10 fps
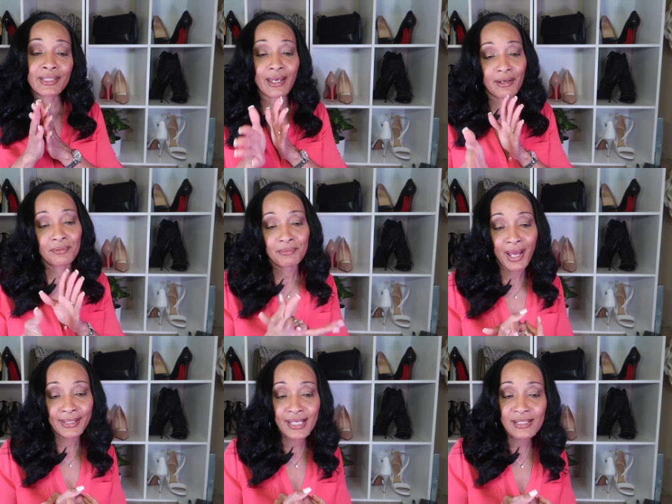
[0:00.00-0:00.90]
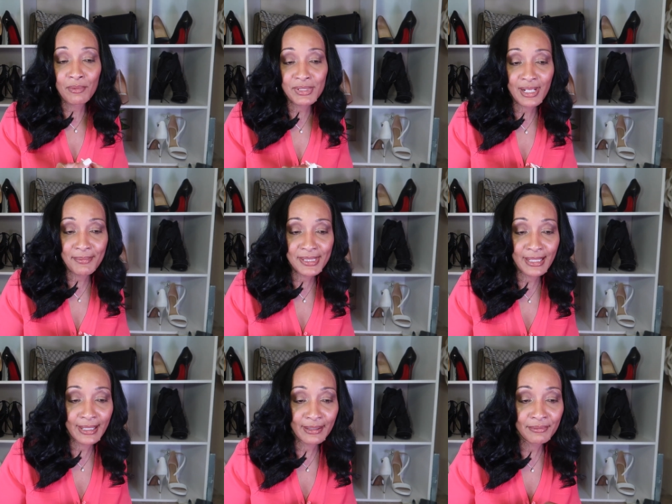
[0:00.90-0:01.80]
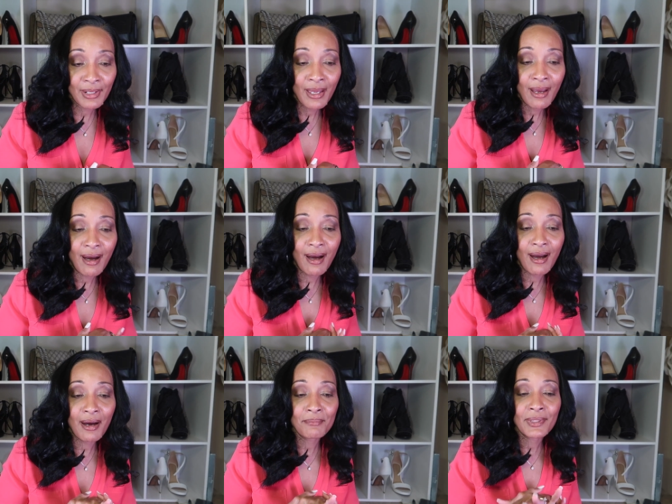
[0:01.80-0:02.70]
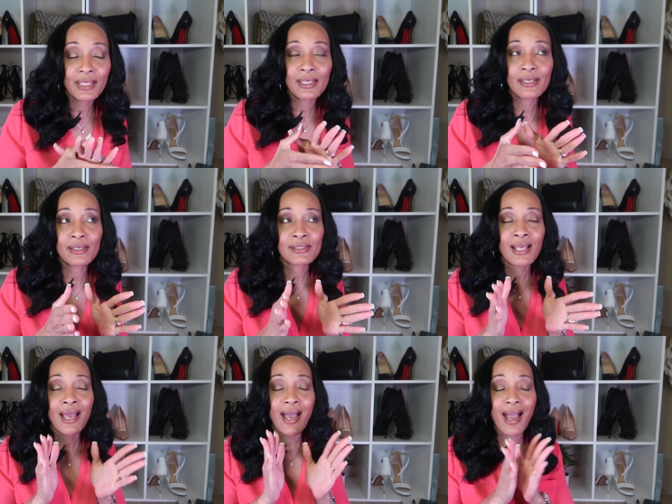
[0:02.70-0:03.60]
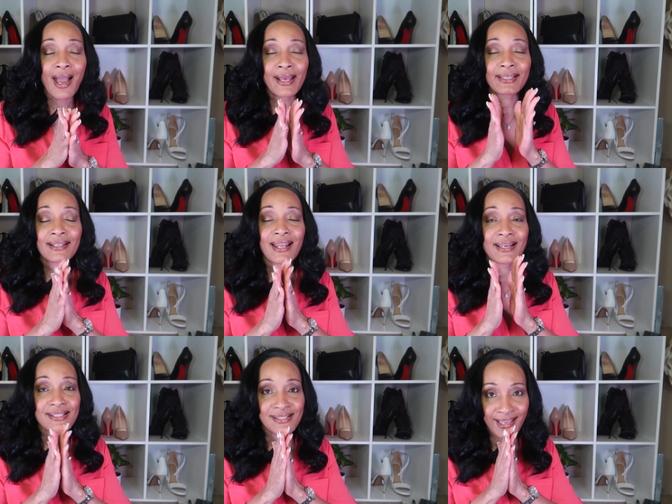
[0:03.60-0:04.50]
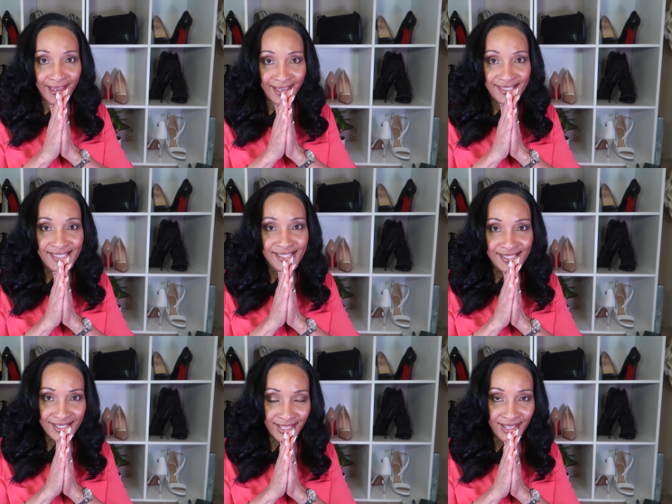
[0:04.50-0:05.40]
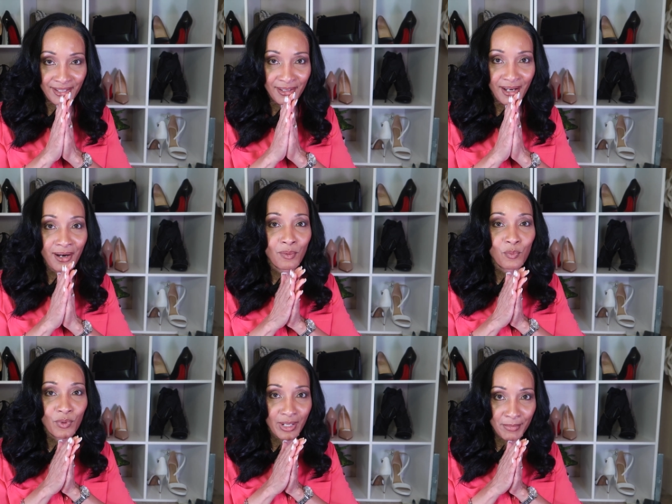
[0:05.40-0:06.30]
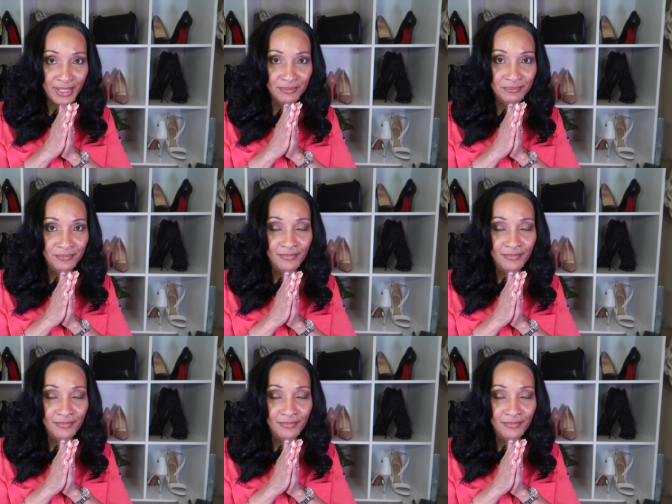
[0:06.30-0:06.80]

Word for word: yeah, I guess I will stop saying, is I cannot stand to see a woman